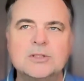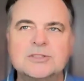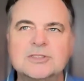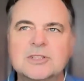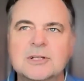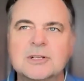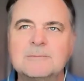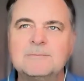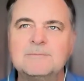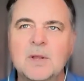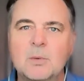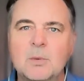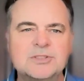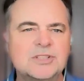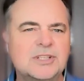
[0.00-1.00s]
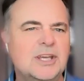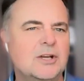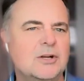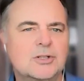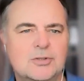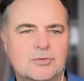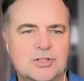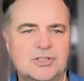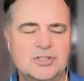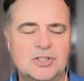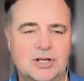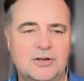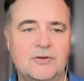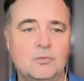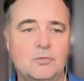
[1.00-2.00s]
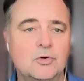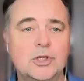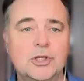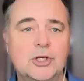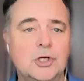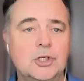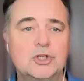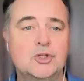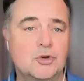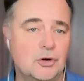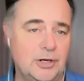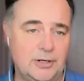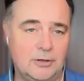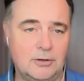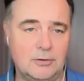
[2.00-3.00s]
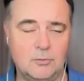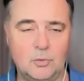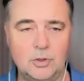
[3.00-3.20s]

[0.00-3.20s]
What's a characteristic of a really good trainer?